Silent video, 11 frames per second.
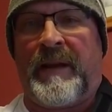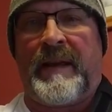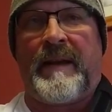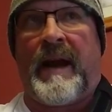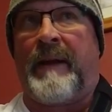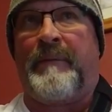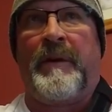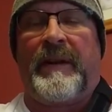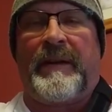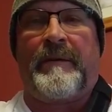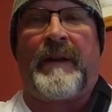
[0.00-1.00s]

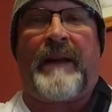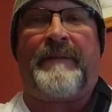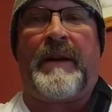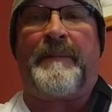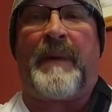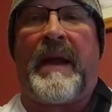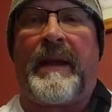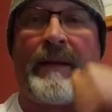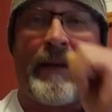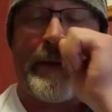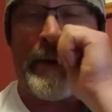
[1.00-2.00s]
really don't have any pain.
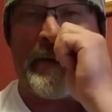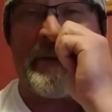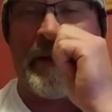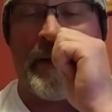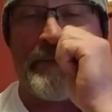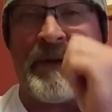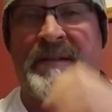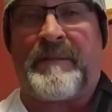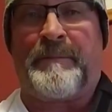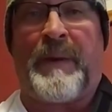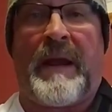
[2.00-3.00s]
They did give me
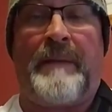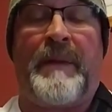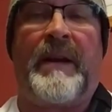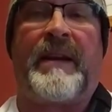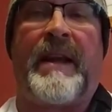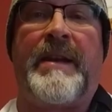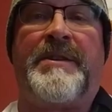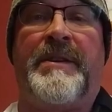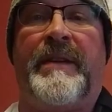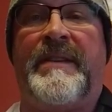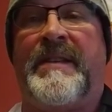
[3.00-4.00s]
some pain
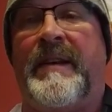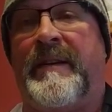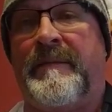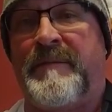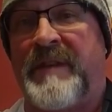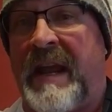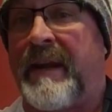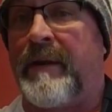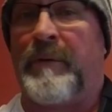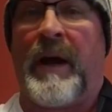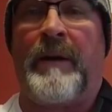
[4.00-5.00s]
medication. They said take
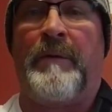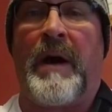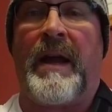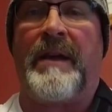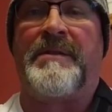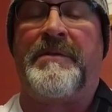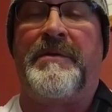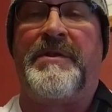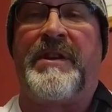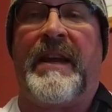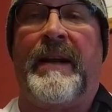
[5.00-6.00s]
it right away as soon
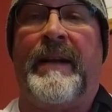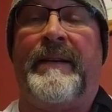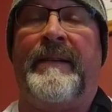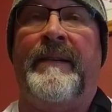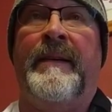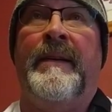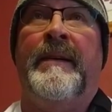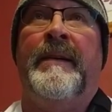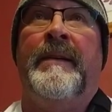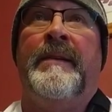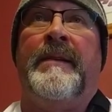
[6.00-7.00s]
as you get it,
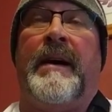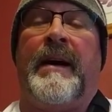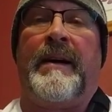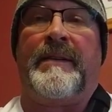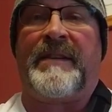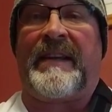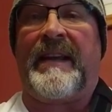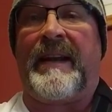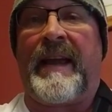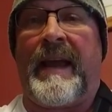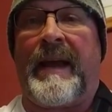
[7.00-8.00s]
to get
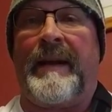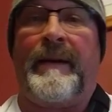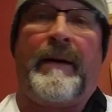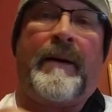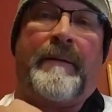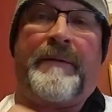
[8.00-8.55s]
ahead of the